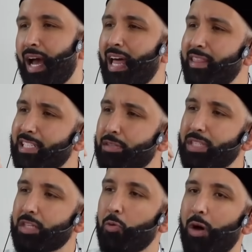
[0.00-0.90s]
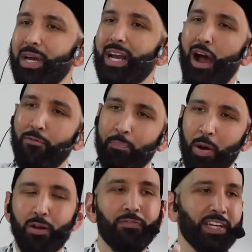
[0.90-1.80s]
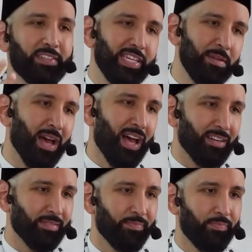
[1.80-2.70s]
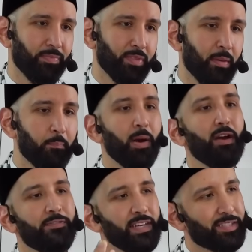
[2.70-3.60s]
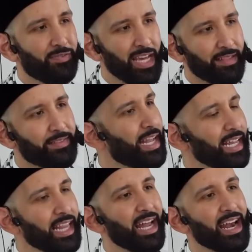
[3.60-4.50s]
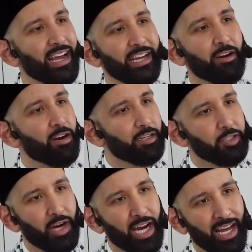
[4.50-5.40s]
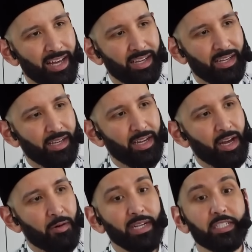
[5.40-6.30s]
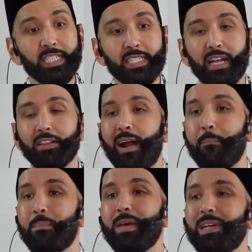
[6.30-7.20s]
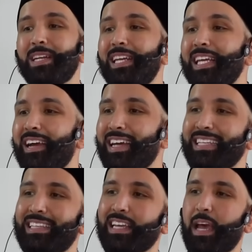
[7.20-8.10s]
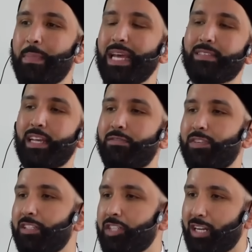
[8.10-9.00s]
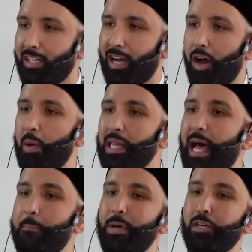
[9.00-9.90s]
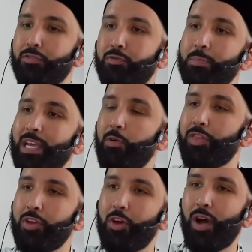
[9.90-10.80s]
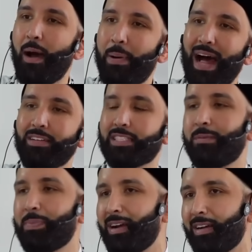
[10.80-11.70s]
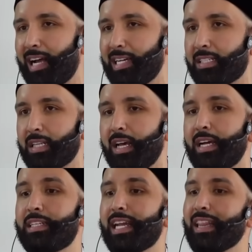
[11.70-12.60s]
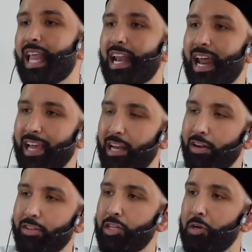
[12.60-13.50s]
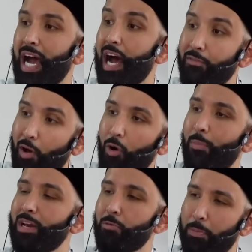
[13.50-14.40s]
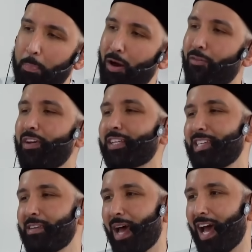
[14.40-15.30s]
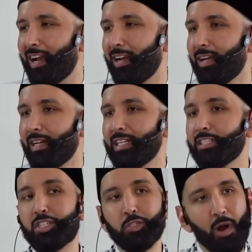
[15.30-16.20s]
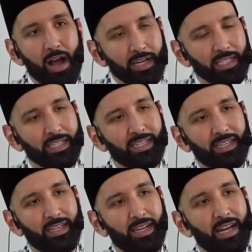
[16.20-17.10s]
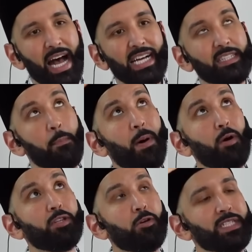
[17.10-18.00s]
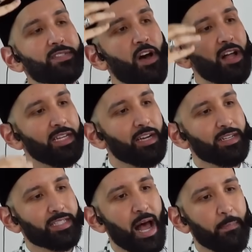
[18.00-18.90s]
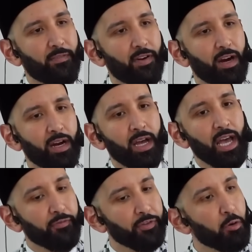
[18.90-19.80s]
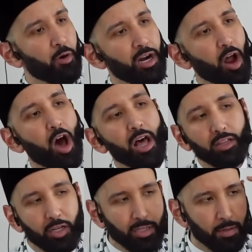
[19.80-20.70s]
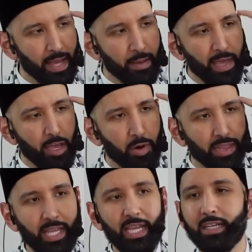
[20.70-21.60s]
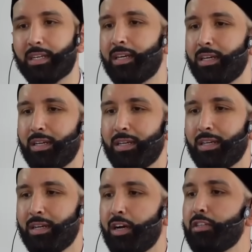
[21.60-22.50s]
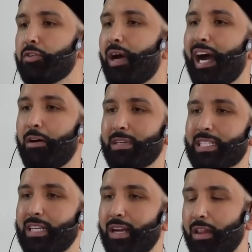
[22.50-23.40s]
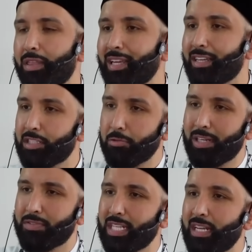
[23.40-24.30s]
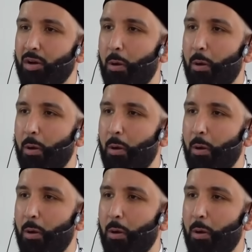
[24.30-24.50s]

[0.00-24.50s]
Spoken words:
And this was a woman of perfect iman, perfect faith. Did Allah not hear her dua when she said, Rabbi binili indaka baytan fil jannah. Oh Allah, build for me with you a palace in paradise. Did Allah not hear the dua of a woman with perfect iman, strong, as the boulder was falling on top of her? If you were an onlooker, maybe you would think her dua was in nothing, because you would have seen